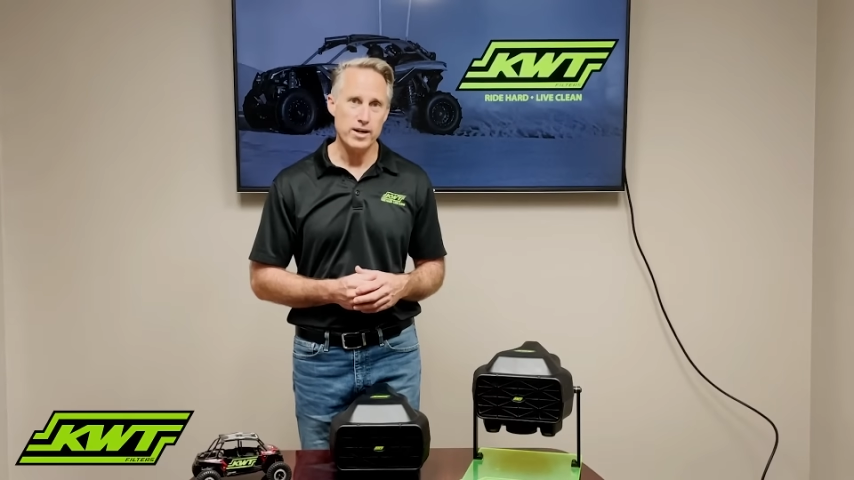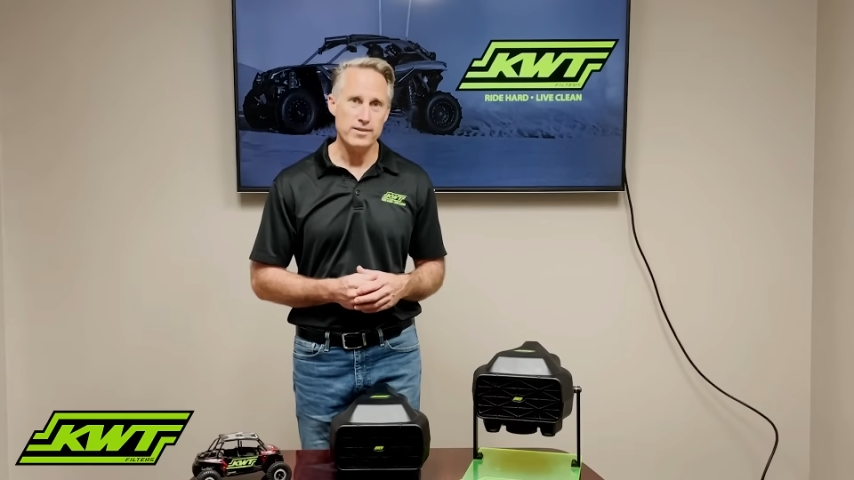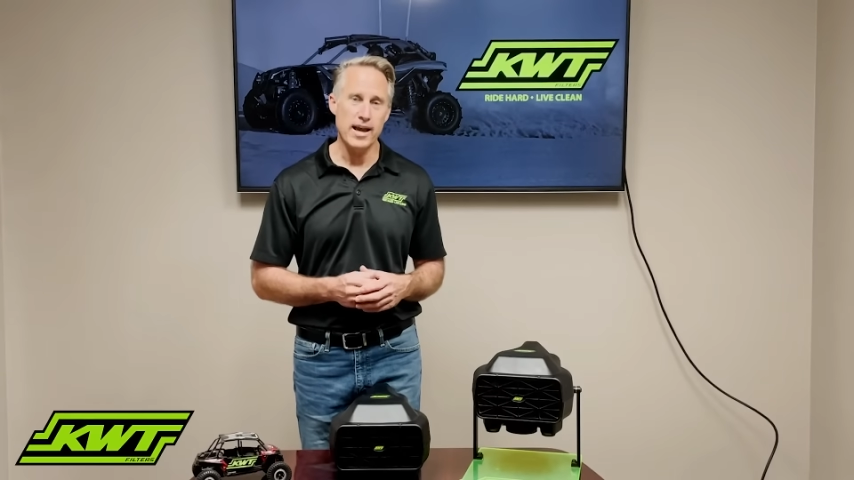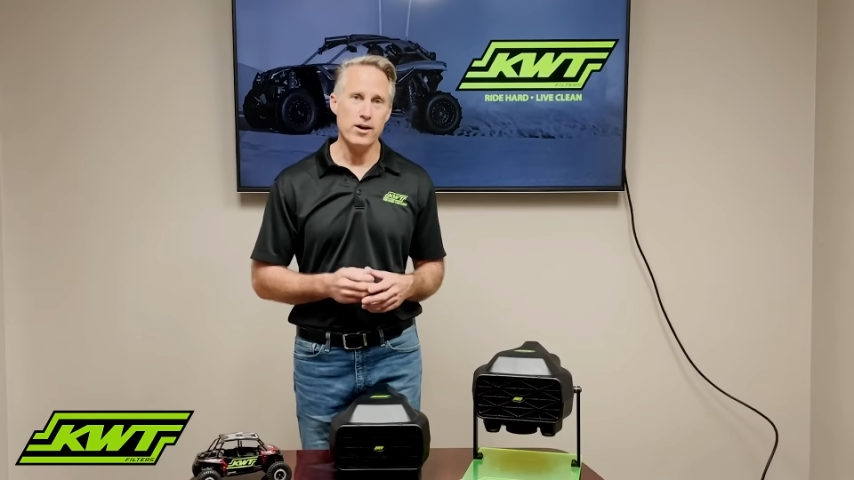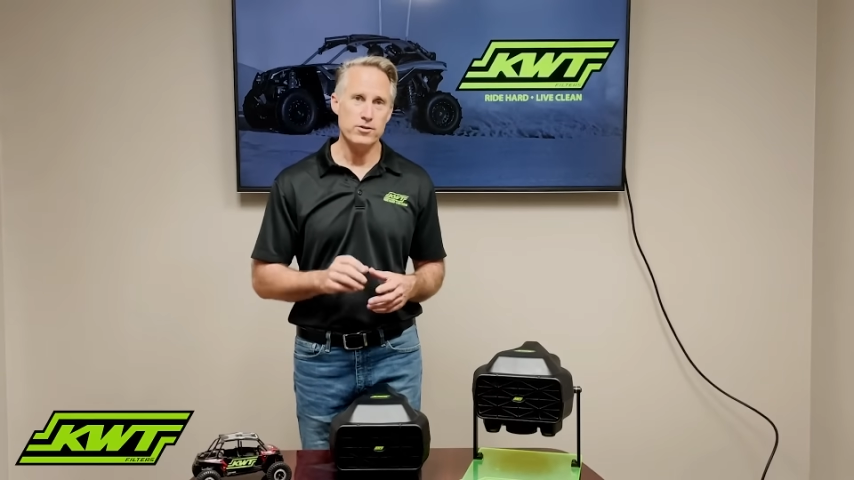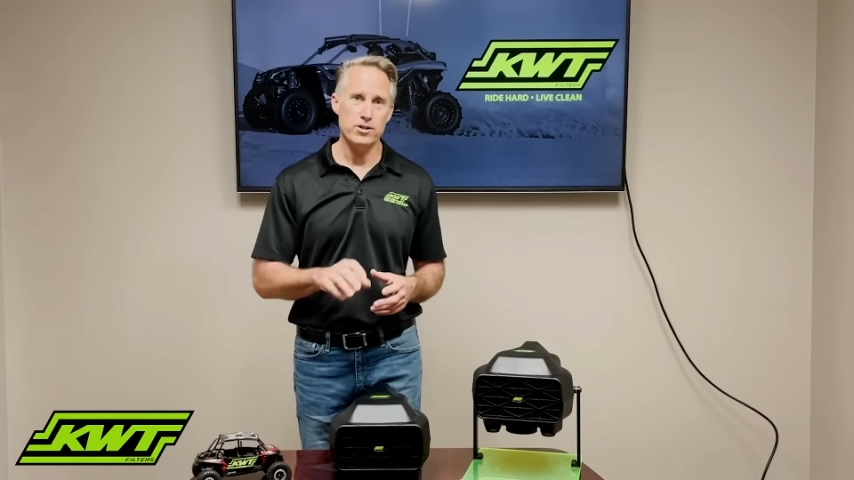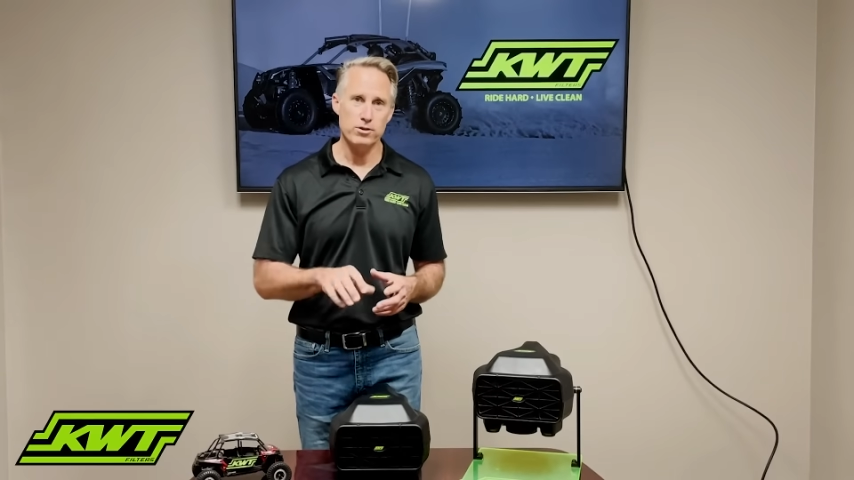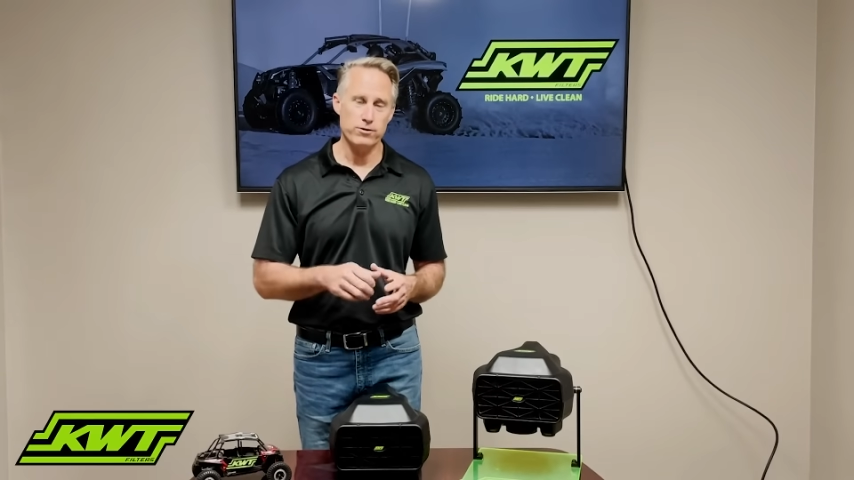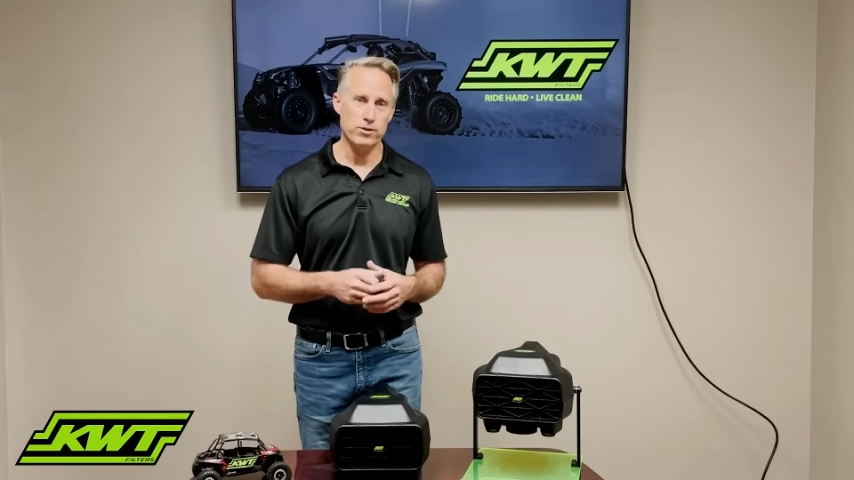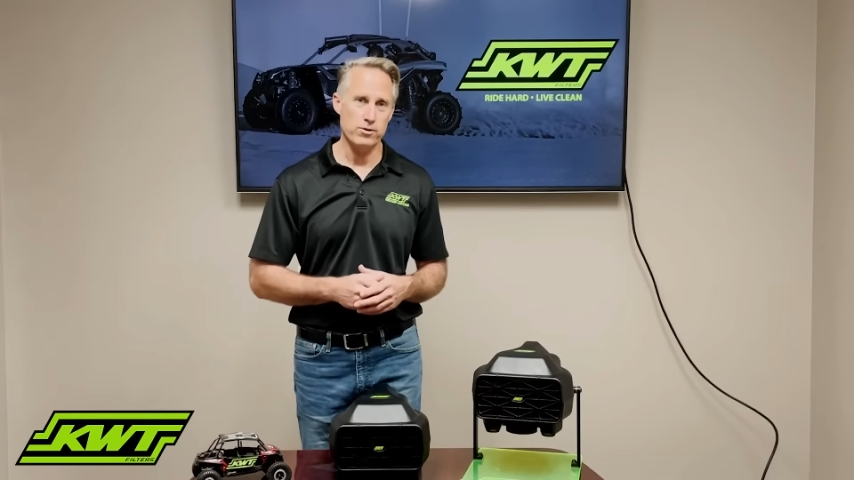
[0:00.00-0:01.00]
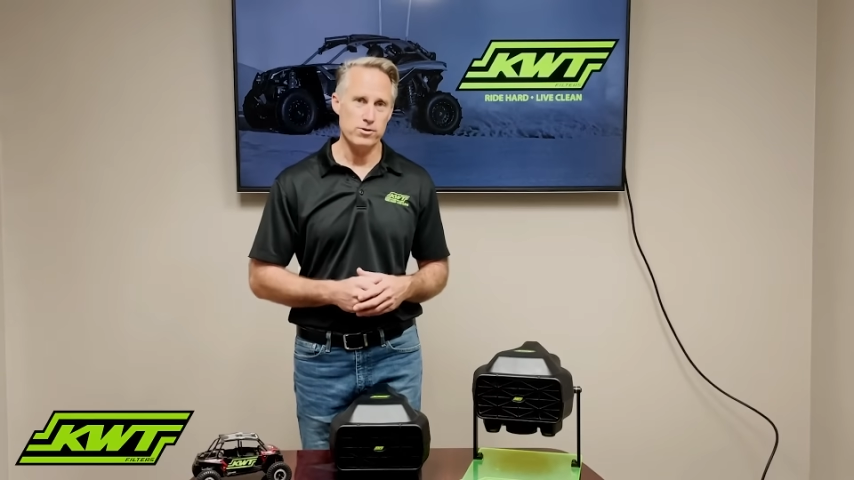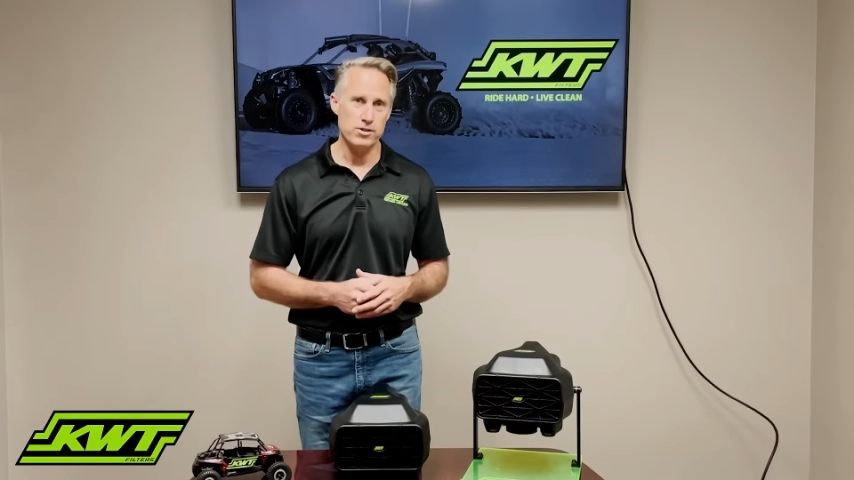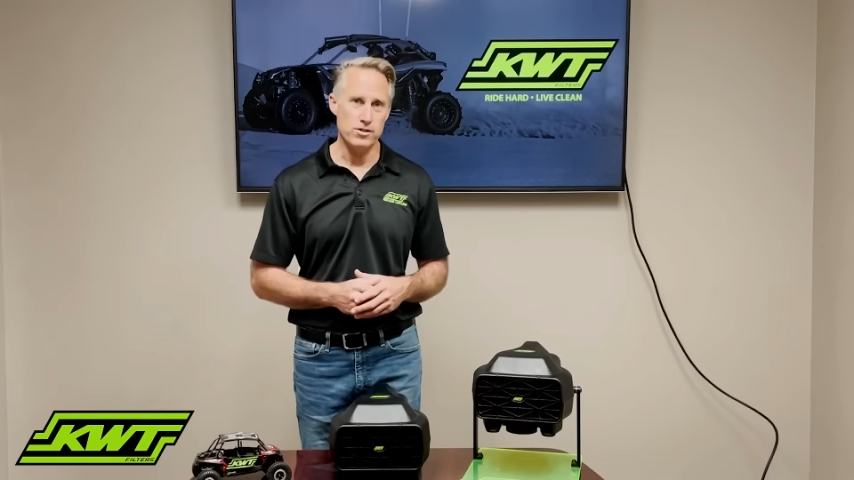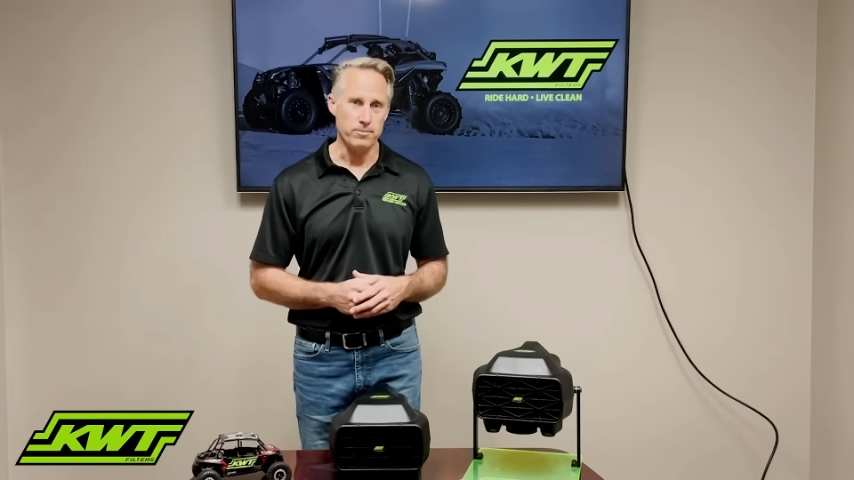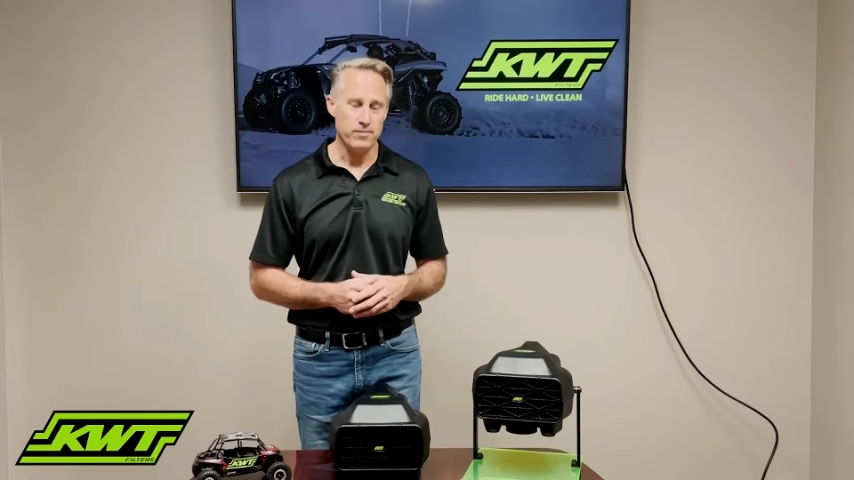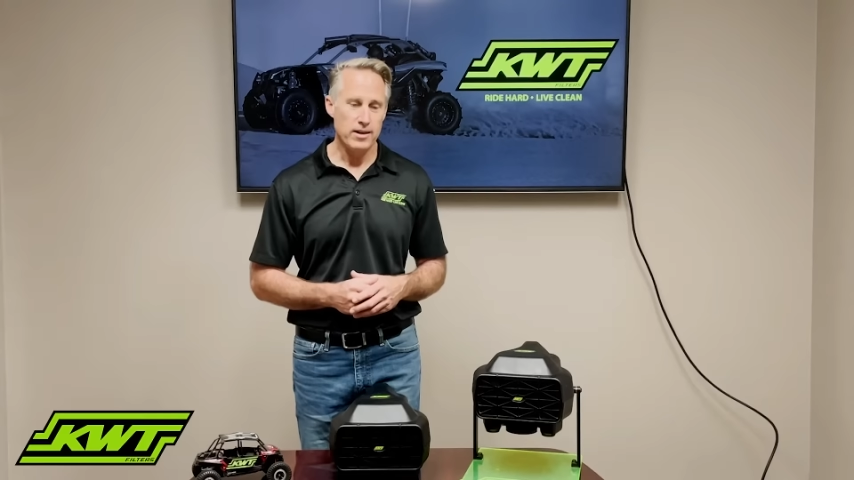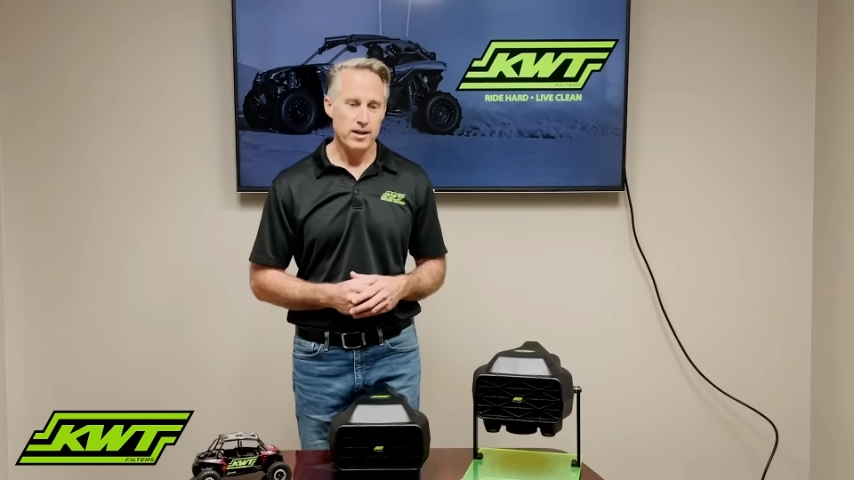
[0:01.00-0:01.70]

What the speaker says: way down to your filter system.